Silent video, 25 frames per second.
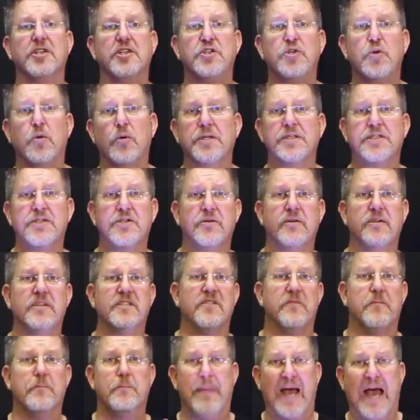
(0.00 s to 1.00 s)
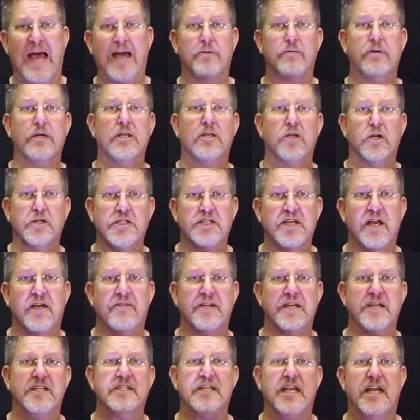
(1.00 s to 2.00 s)
a short series of battery
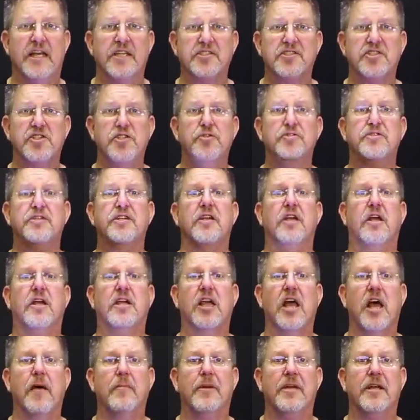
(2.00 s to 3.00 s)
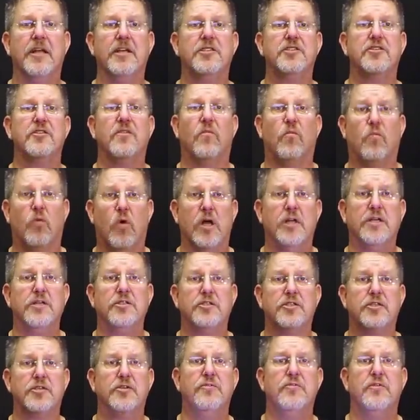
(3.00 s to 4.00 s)
longevity tests using a combination of one,
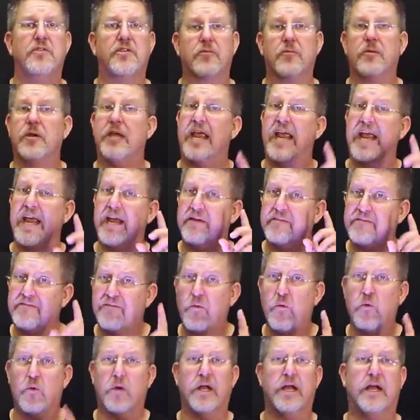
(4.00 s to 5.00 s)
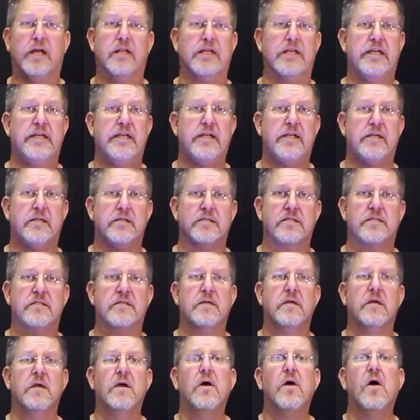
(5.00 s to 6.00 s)
two, three, and four L E Ds.
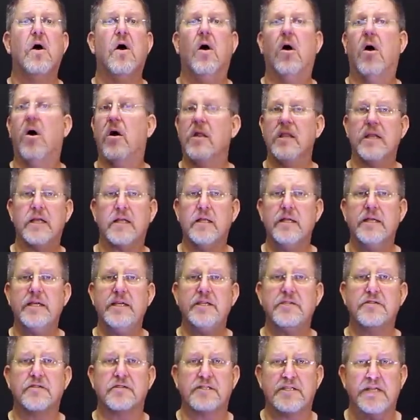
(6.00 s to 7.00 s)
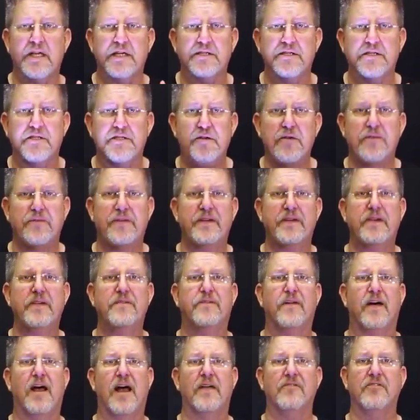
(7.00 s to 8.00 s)
All L E Ds are set to two
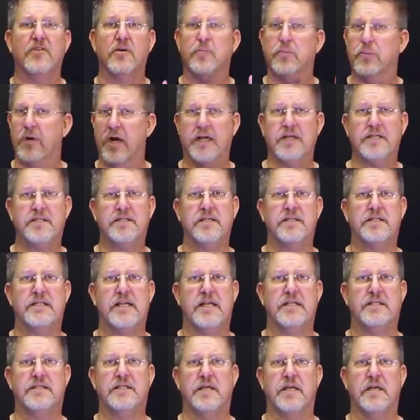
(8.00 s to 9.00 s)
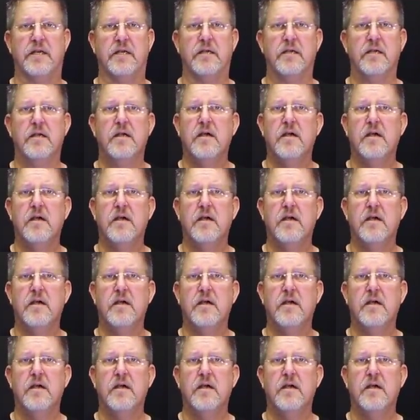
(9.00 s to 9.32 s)
fifty-five, their brightest intensity.